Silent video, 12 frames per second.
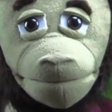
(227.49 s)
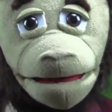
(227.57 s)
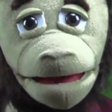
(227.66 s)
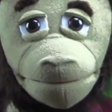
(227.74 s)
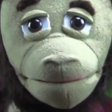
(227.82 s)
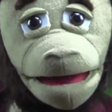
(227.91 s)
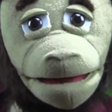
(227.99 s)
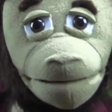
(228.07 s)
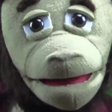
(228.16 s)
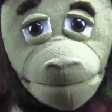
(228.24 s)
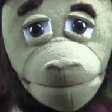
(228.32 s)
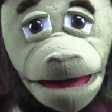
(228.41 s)
and so
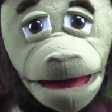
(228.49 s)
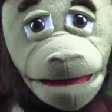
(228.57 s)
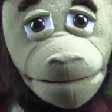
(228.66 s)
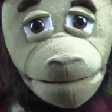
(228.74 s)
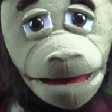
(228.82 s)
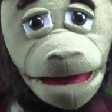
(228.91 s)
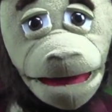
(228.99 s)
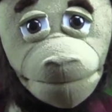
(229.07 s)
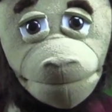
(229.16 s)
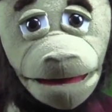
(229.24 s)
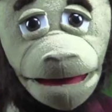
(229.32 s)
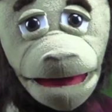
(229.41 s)
instead they
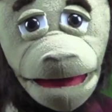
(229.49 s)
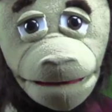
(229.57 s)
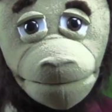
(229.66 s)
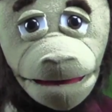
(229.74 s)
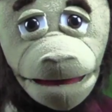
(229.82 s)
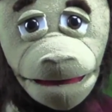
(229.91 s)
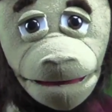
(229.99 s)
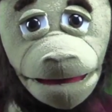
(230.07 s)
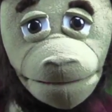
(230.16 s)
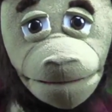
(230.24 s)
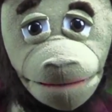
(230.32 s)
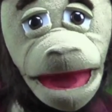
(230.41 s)
just bought their
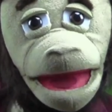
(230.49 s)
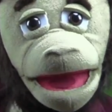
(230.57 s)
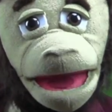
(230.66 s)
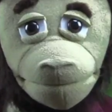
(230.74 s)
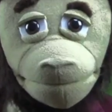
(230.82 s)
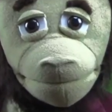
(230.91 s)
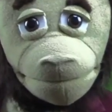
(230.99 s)
own plane.